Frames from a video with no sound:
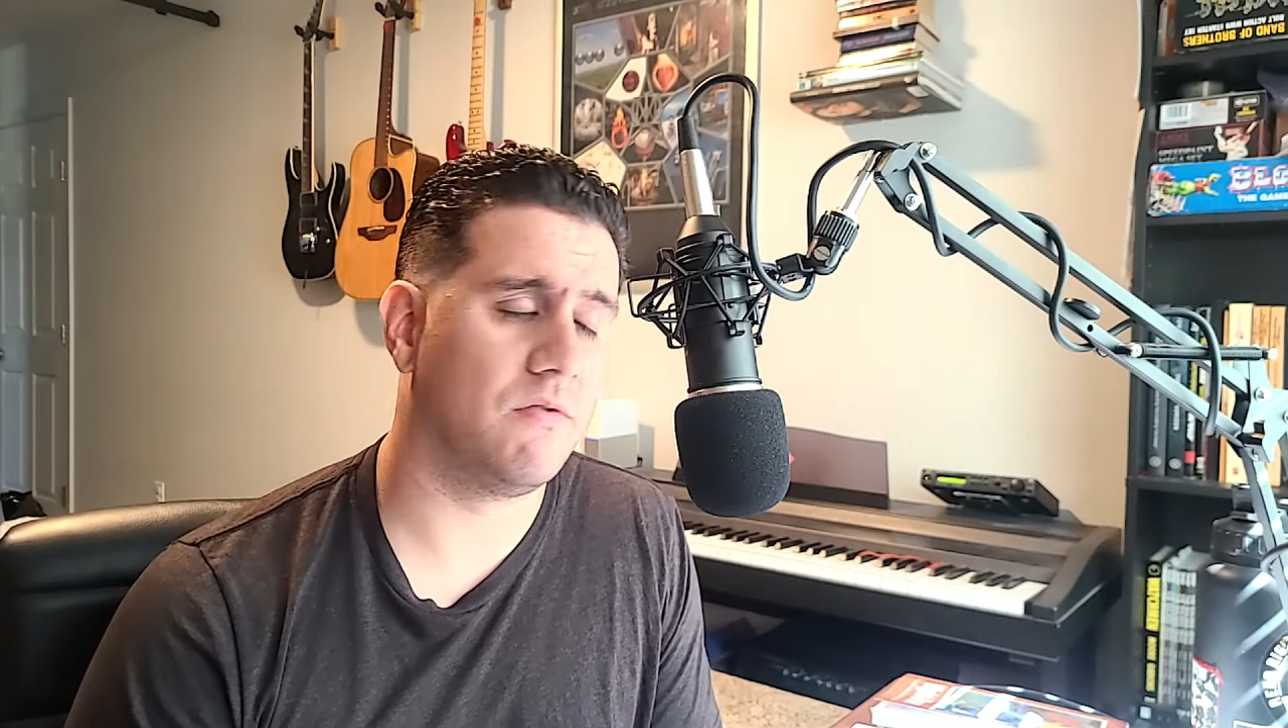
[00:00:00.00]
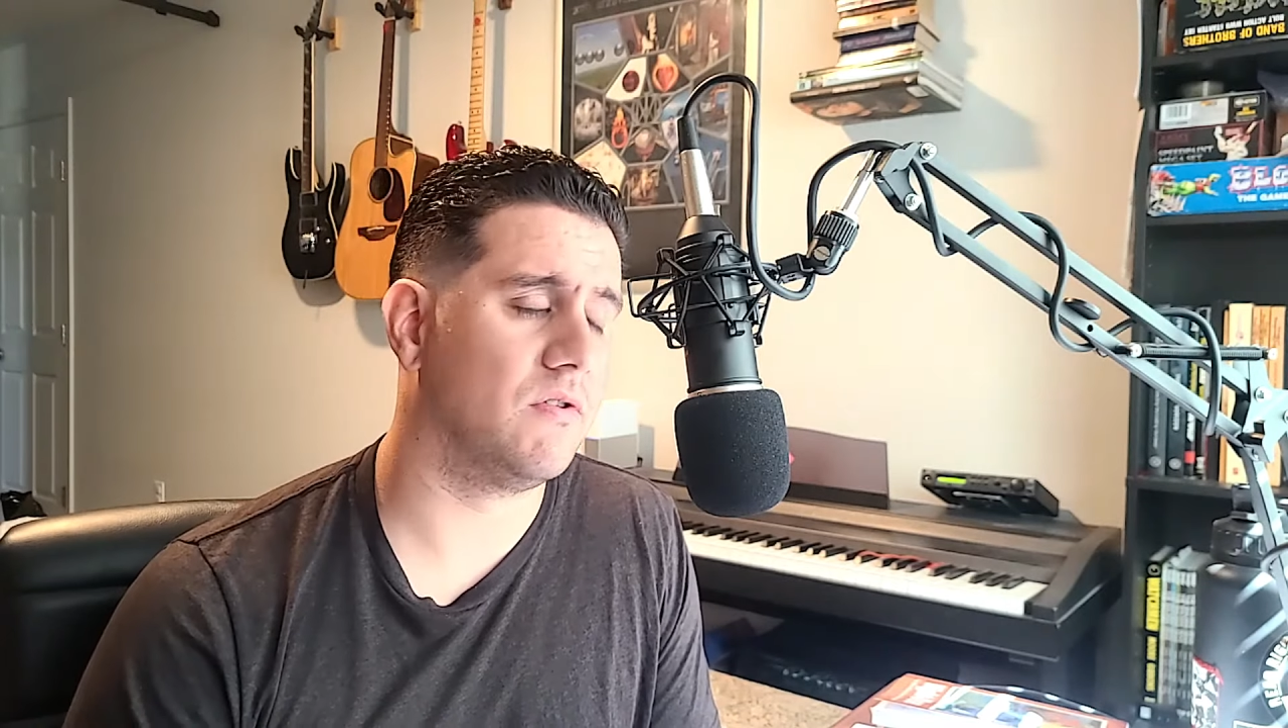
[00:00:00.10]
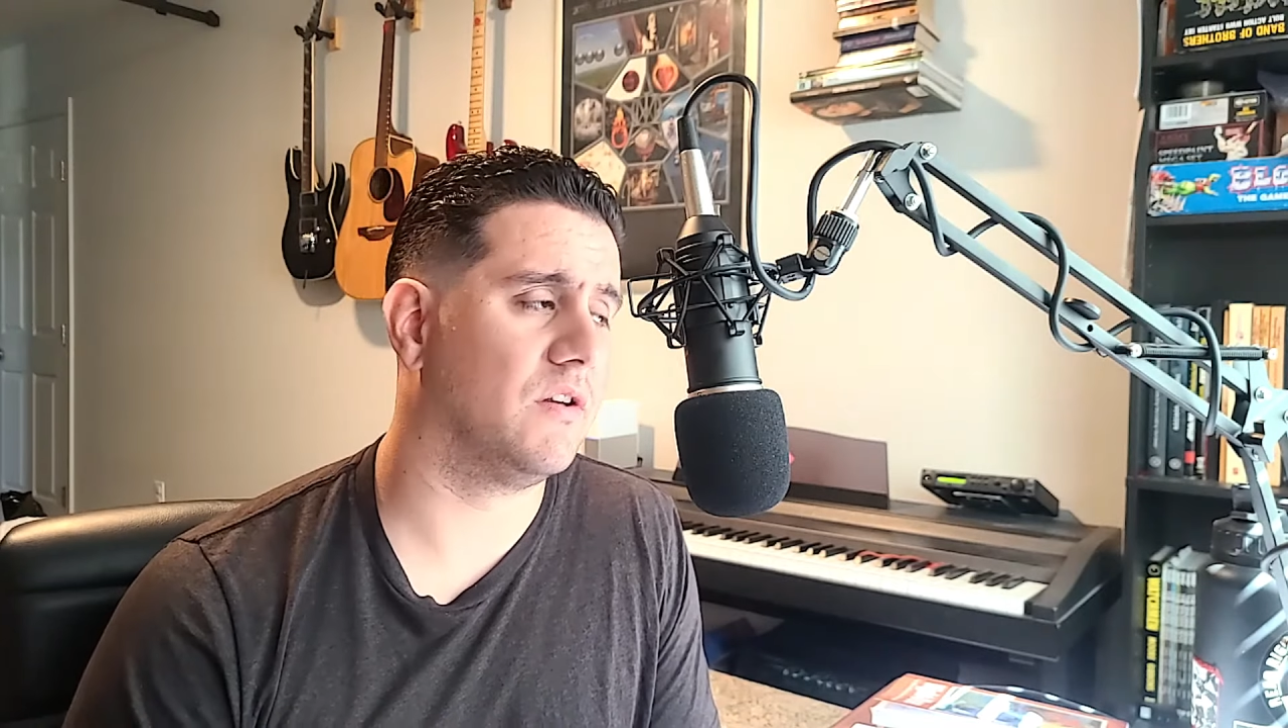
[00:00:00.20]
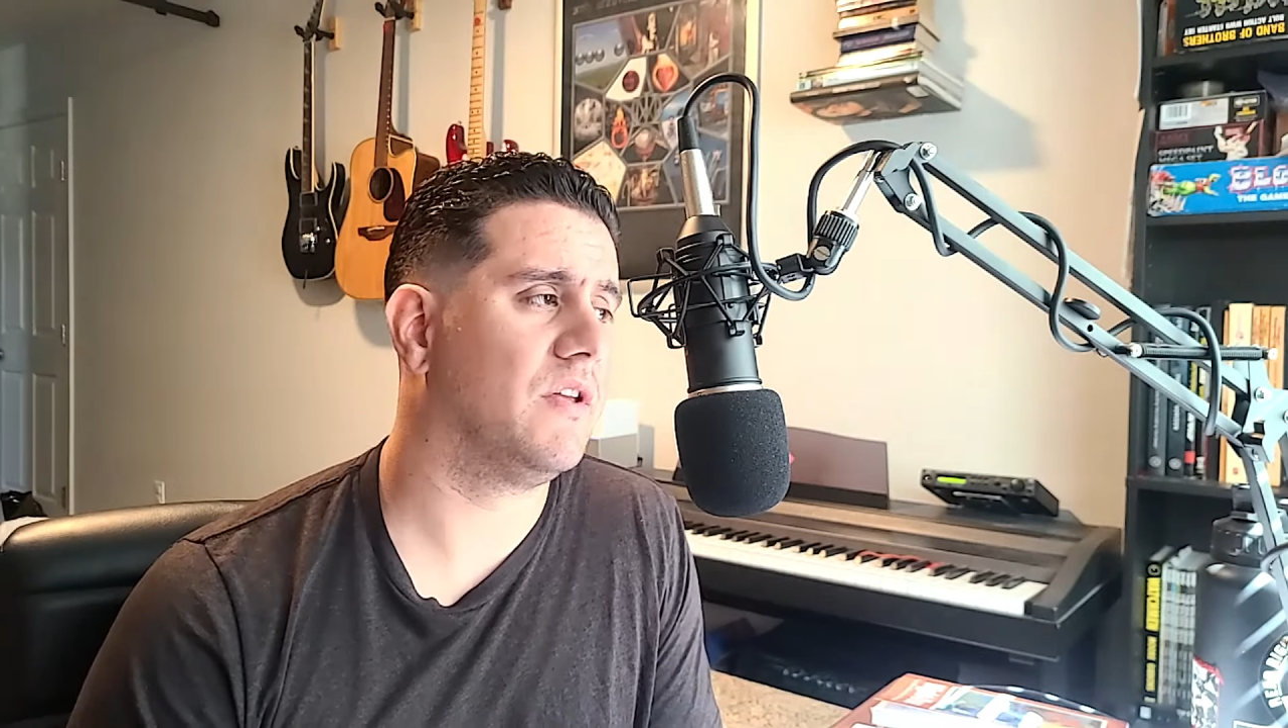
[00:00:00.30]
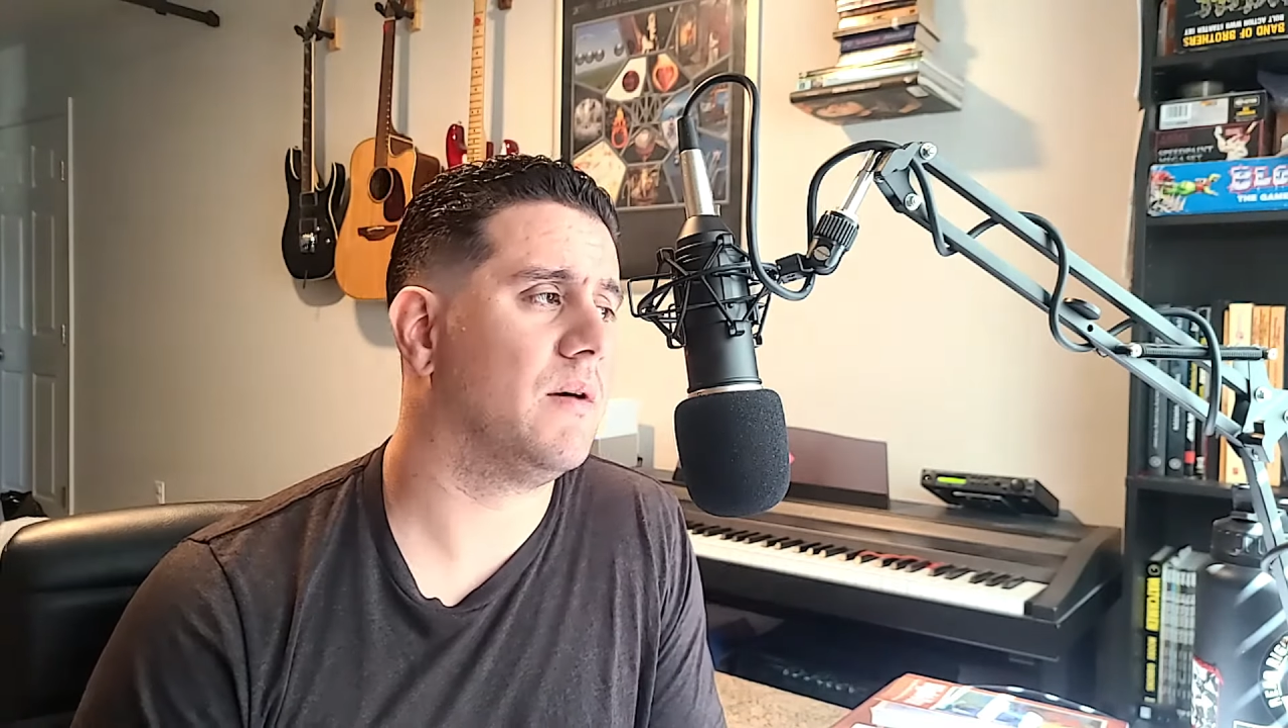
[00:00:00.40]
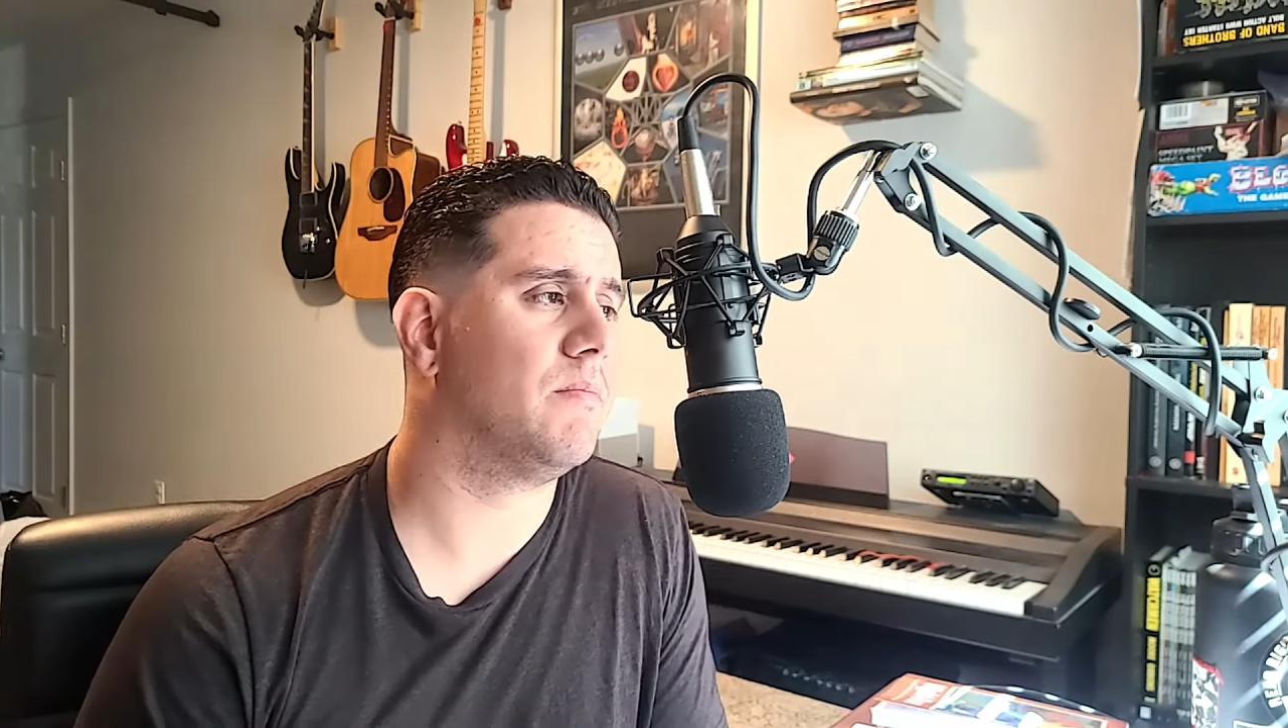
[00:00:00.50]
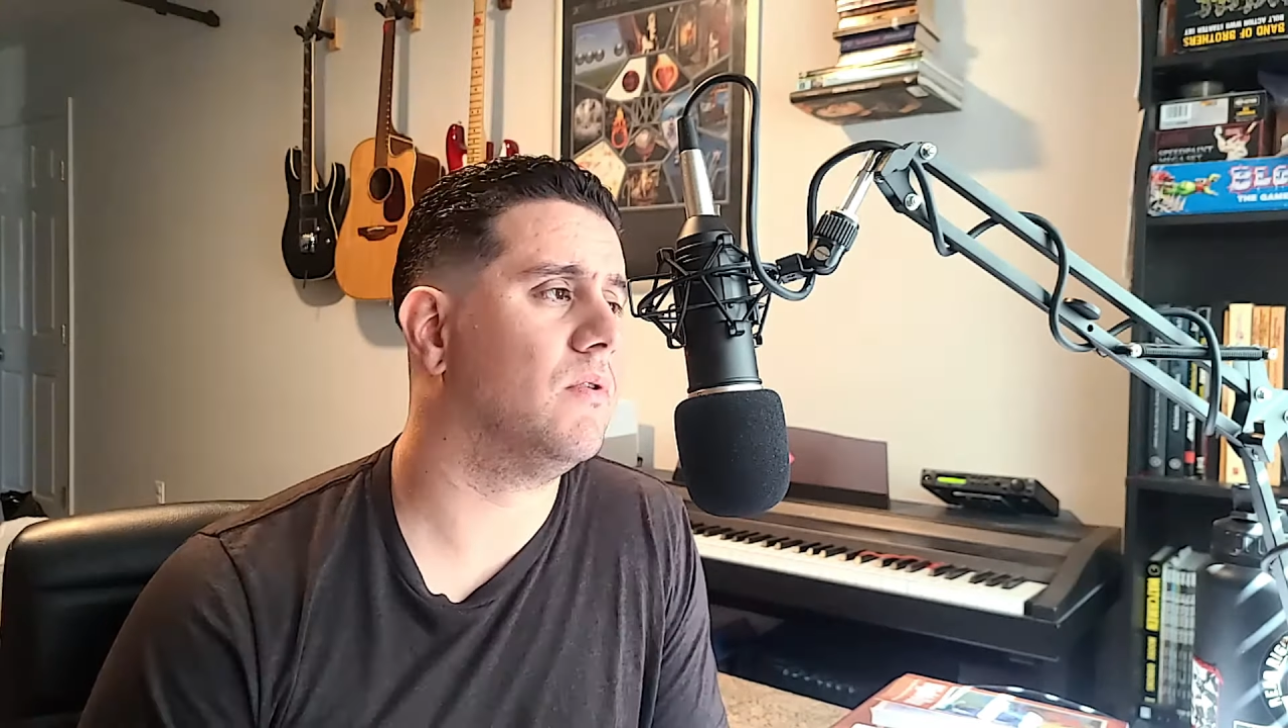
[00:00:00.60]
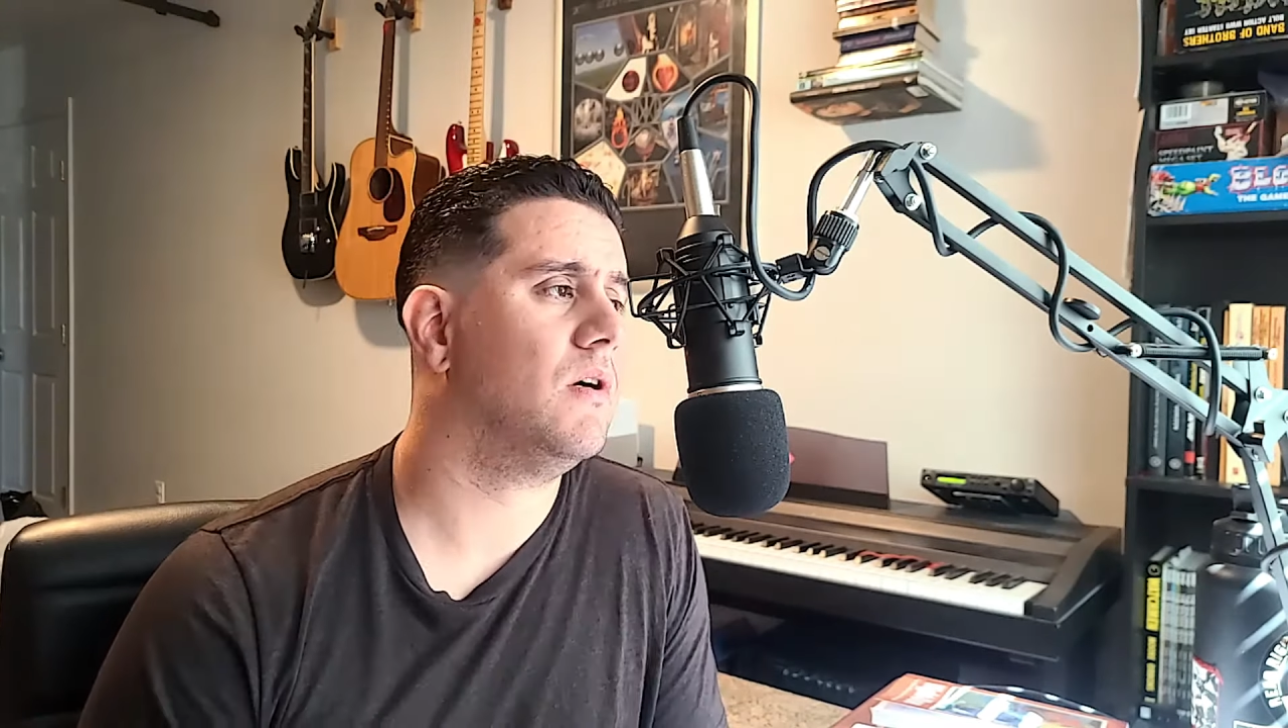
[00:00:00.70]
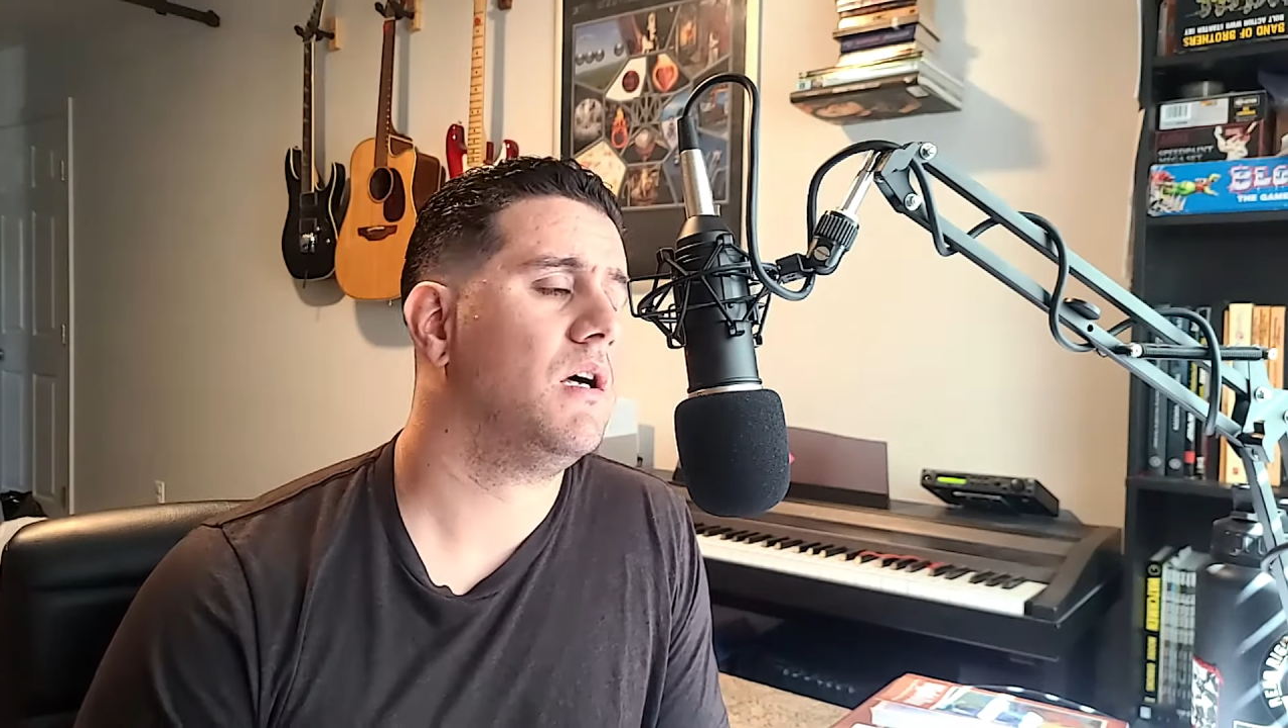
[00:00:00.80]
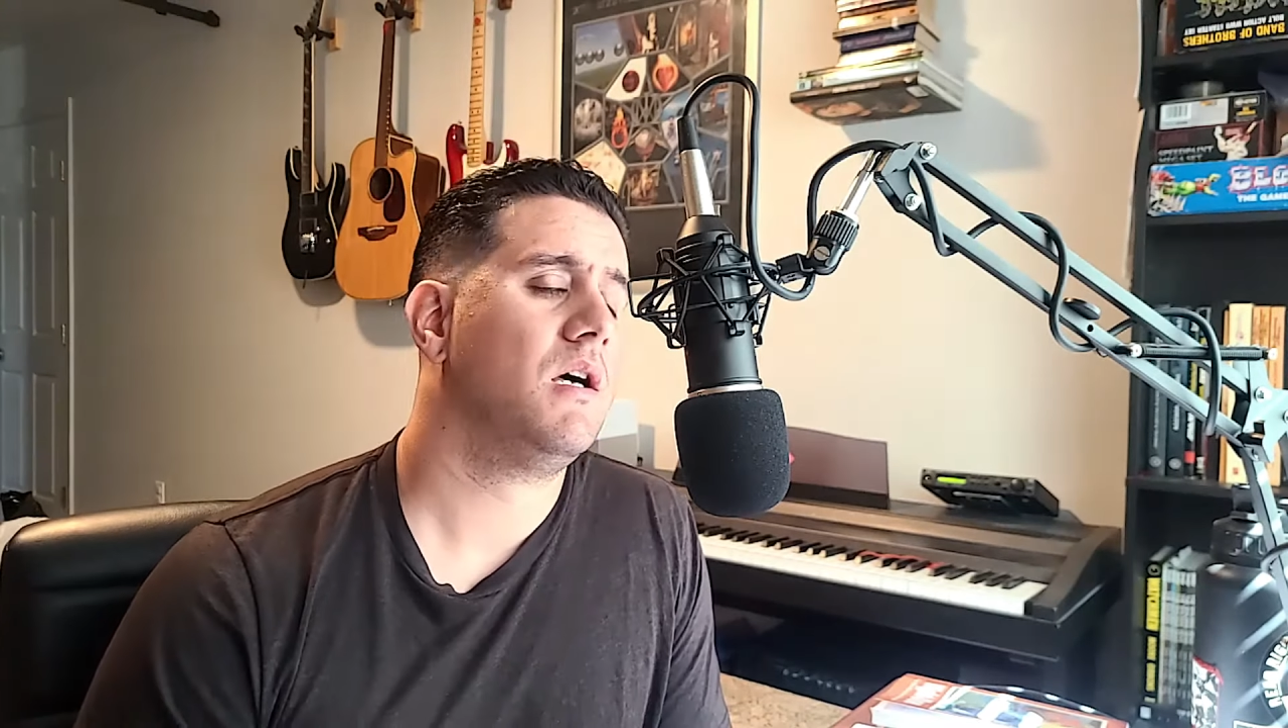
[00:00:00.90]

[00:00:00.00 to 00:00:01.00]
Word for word: for example